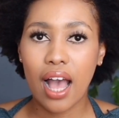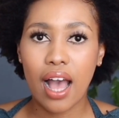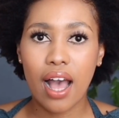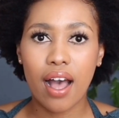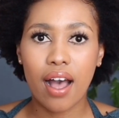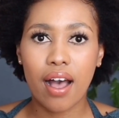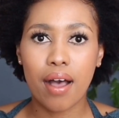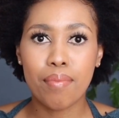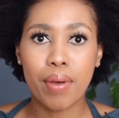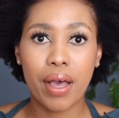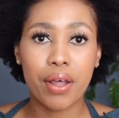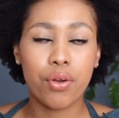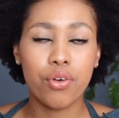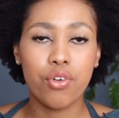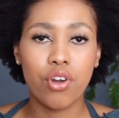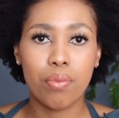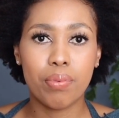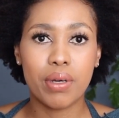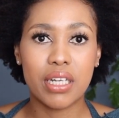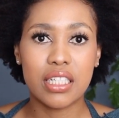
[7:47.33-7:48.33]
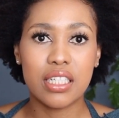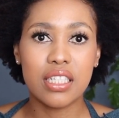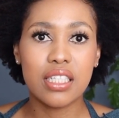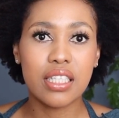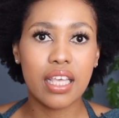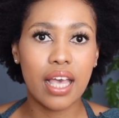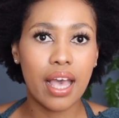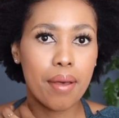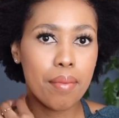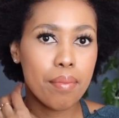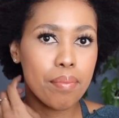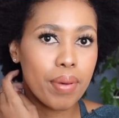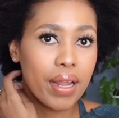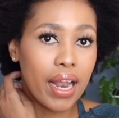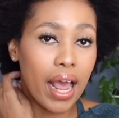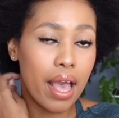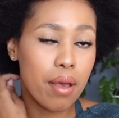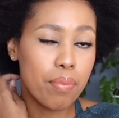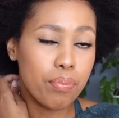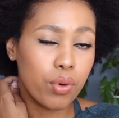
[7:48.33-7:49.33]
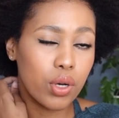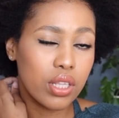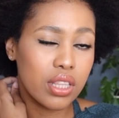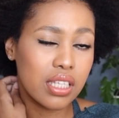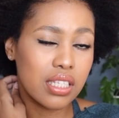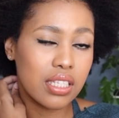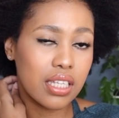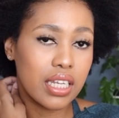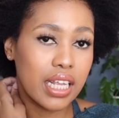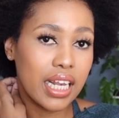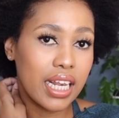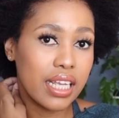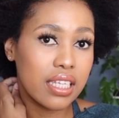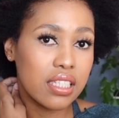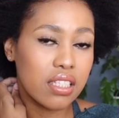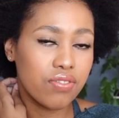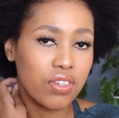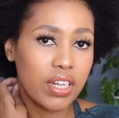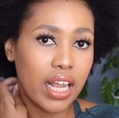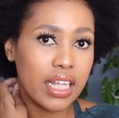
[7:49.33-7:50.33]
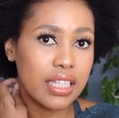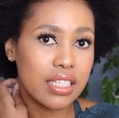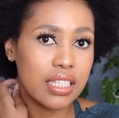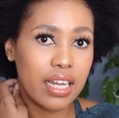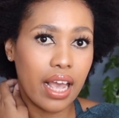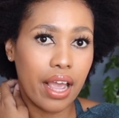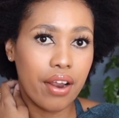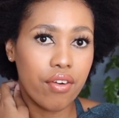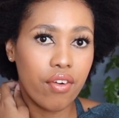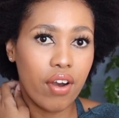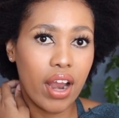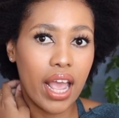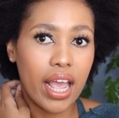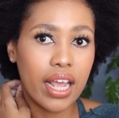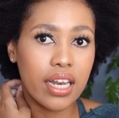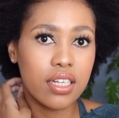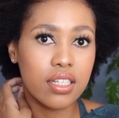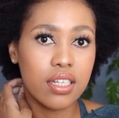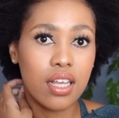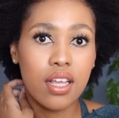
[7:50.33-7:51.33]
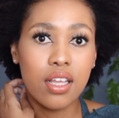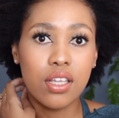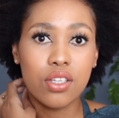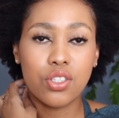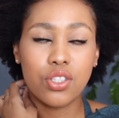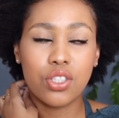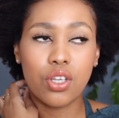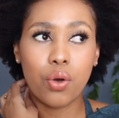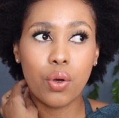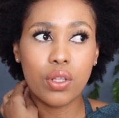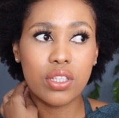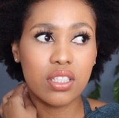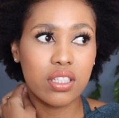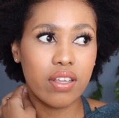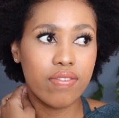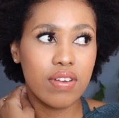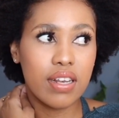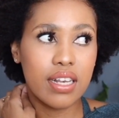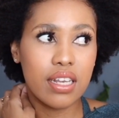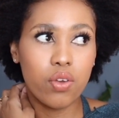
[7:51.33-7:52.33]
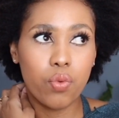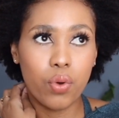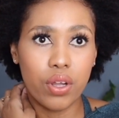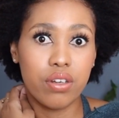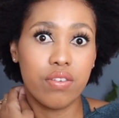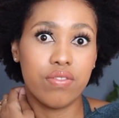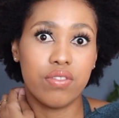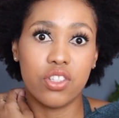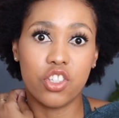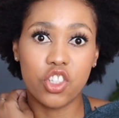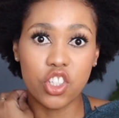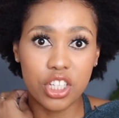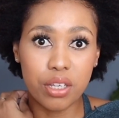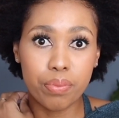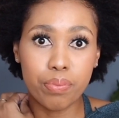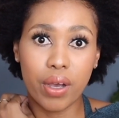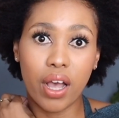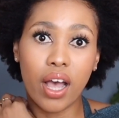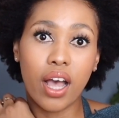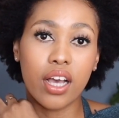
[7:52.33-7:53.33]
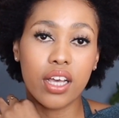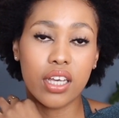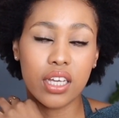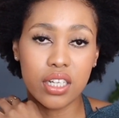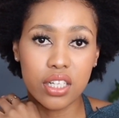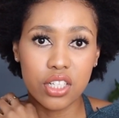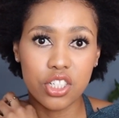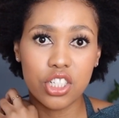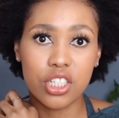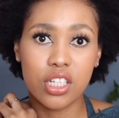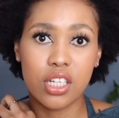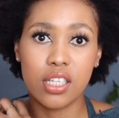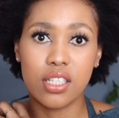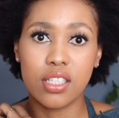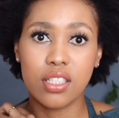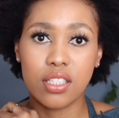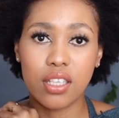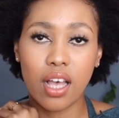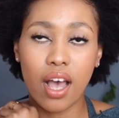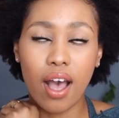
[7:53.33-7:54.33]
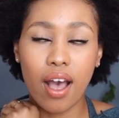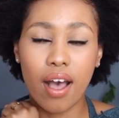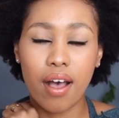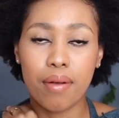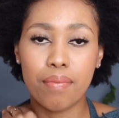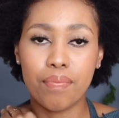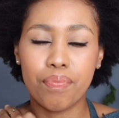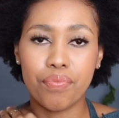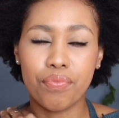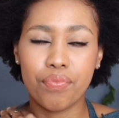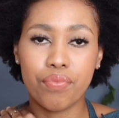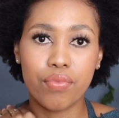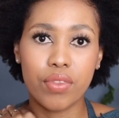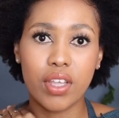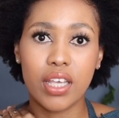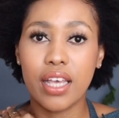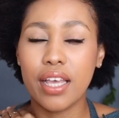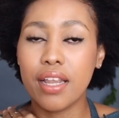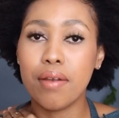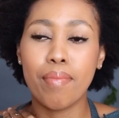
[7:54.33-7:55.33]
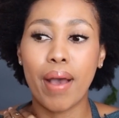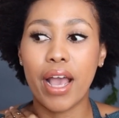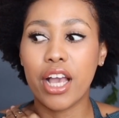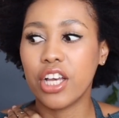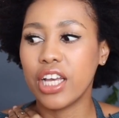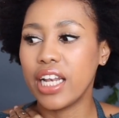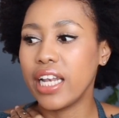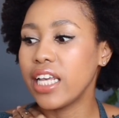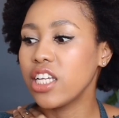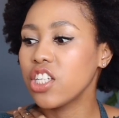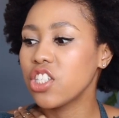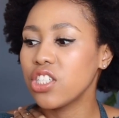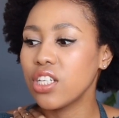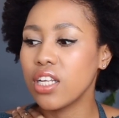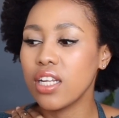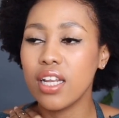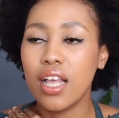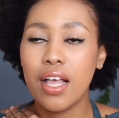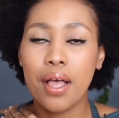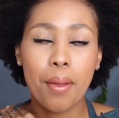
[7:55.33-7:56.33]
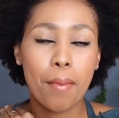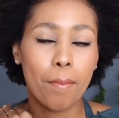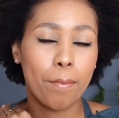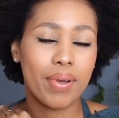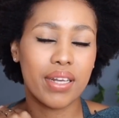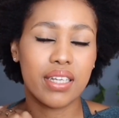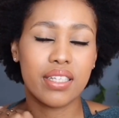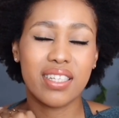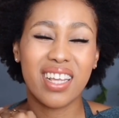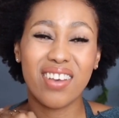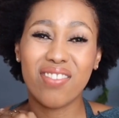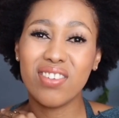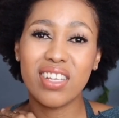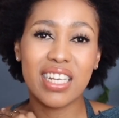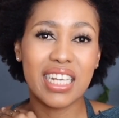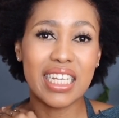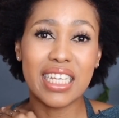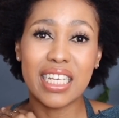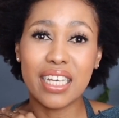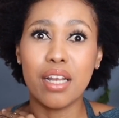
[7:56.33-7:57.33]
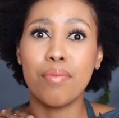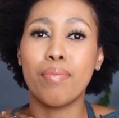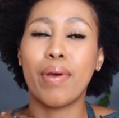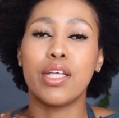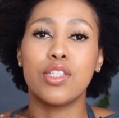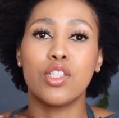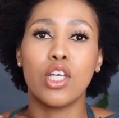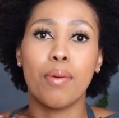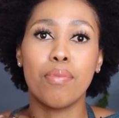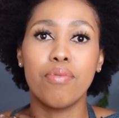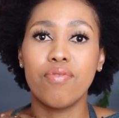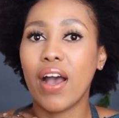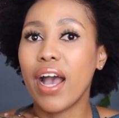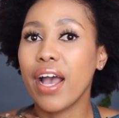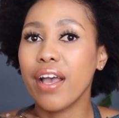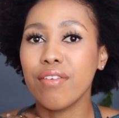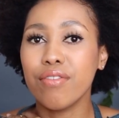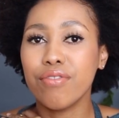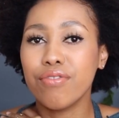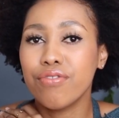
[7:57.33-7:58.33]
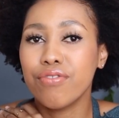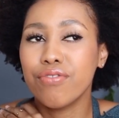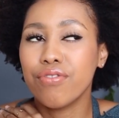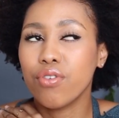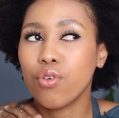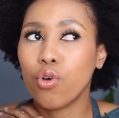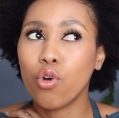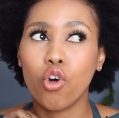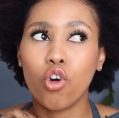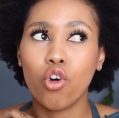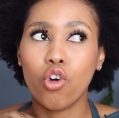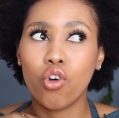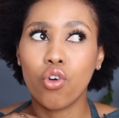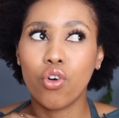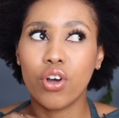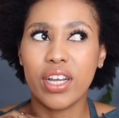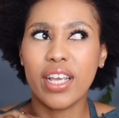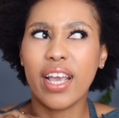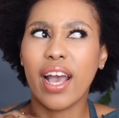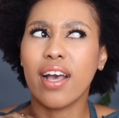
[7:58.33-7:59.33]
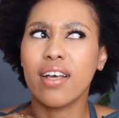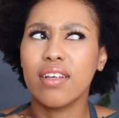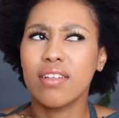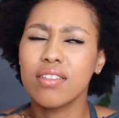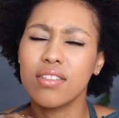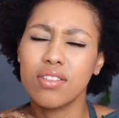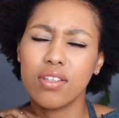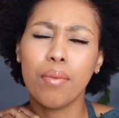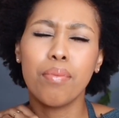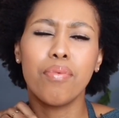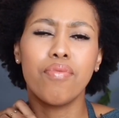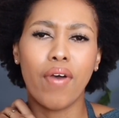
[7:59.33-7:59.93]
I don't know about Dis-Chem, but I bought this at Clicks for 99 Rand. So it's definitely one of the cheaper conditioners in my collection, but definitely in my top 5, or yeah, top